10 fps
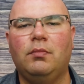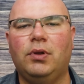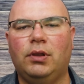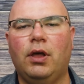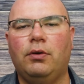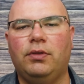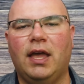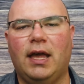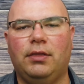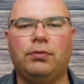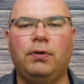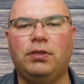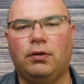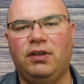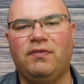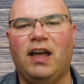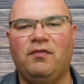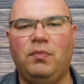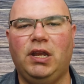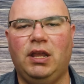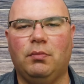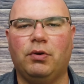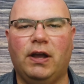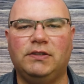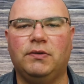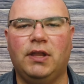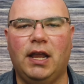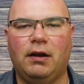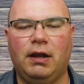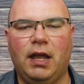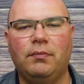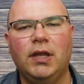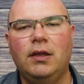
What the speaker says: below that $335 median price for the area.